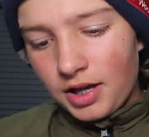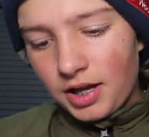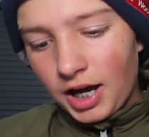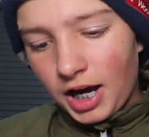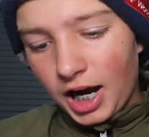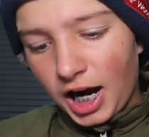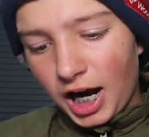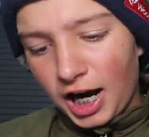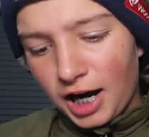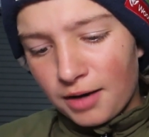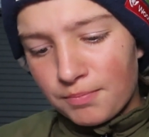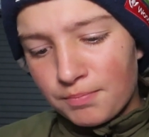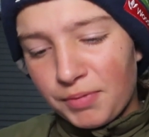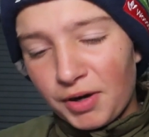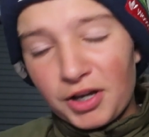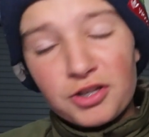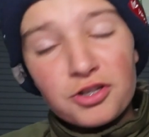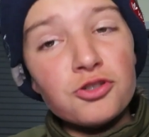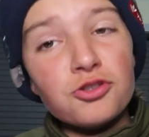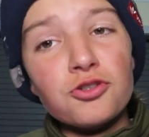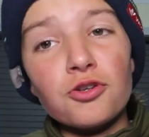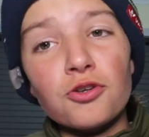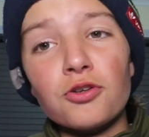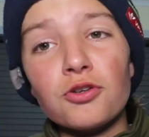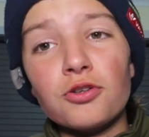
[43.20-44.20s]
But
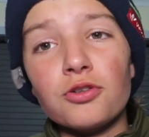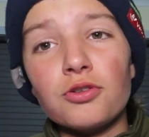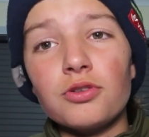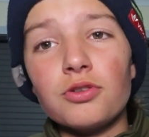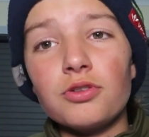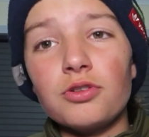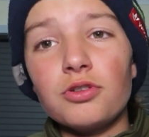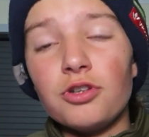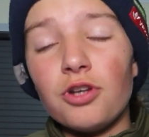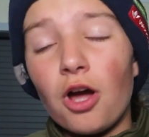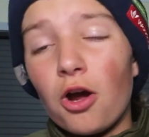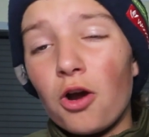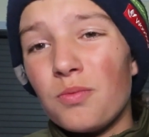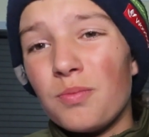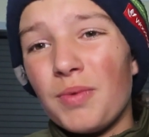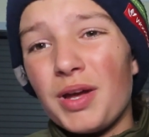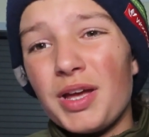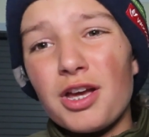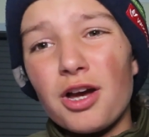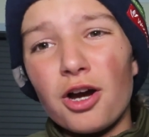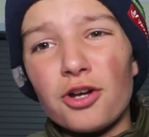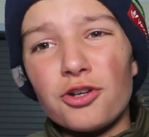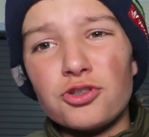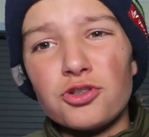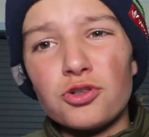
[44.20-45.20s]
you do know
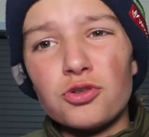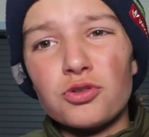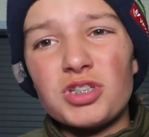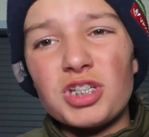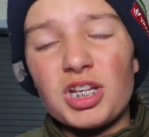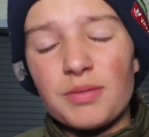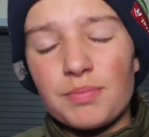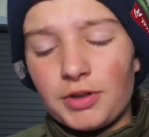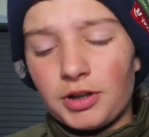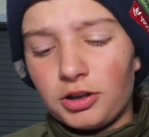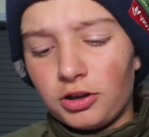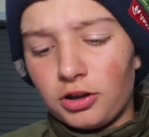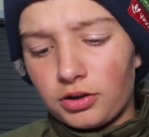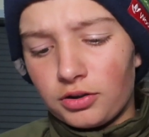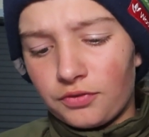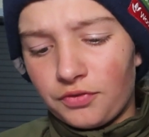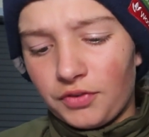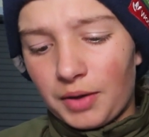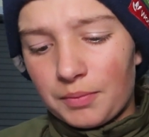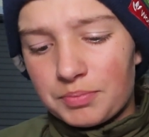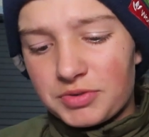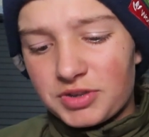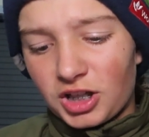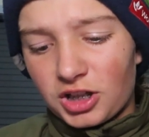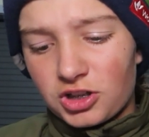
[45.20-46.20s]
me, I do tip a lot
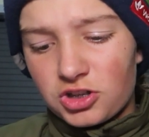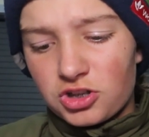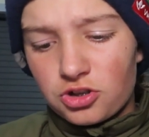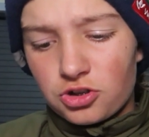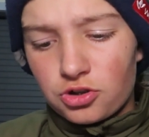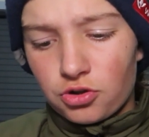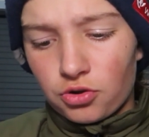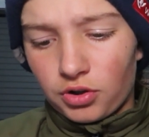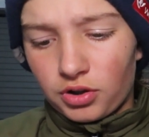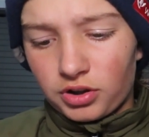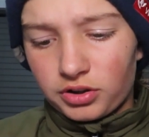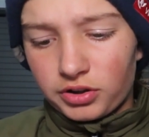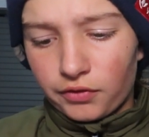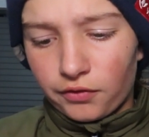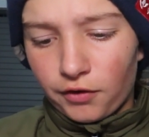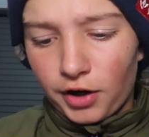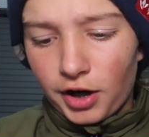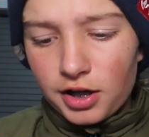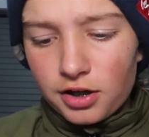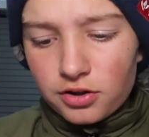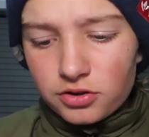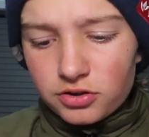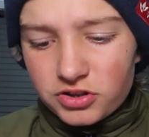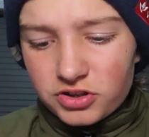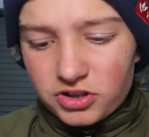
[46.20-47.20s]
of upsets during the
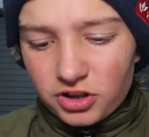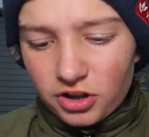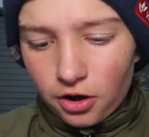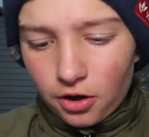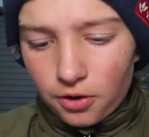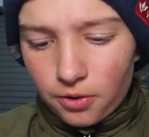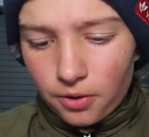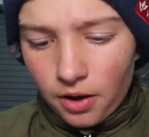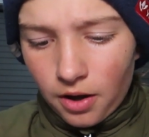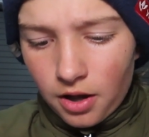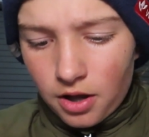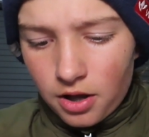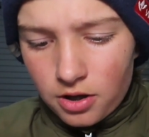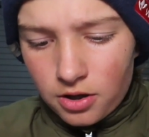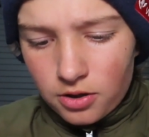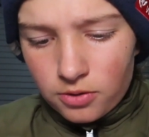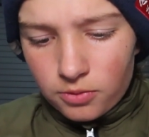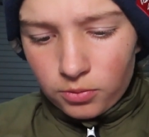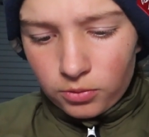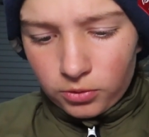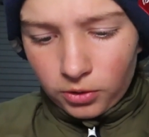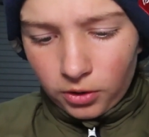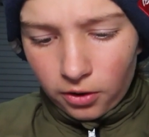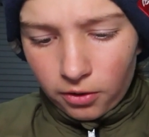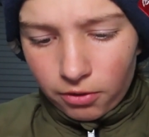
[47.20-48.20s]
round, so
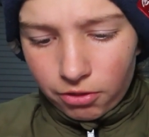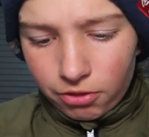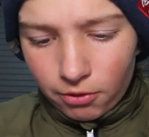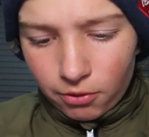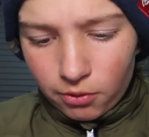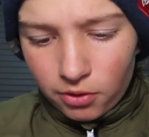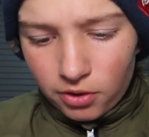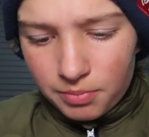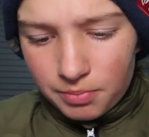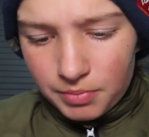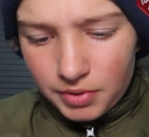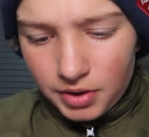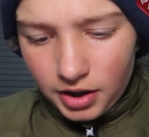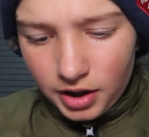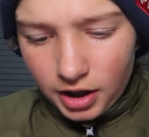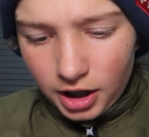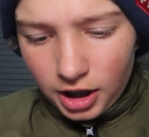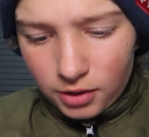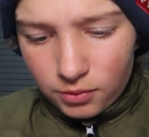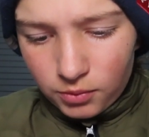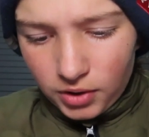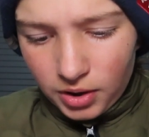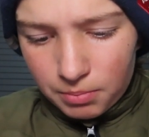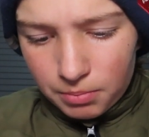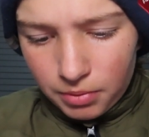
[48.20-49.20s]
we'll go through
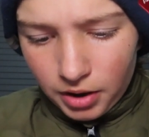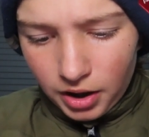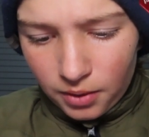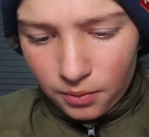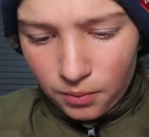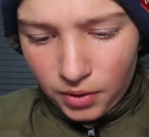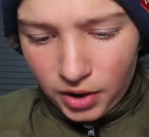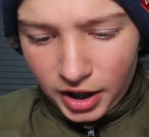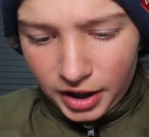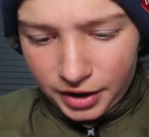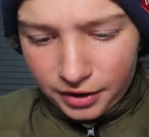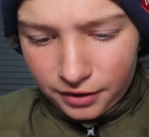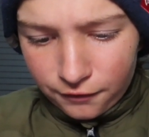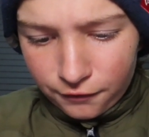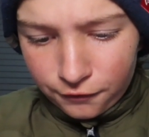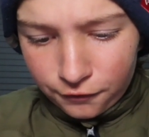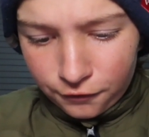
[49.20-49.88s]
them one by one.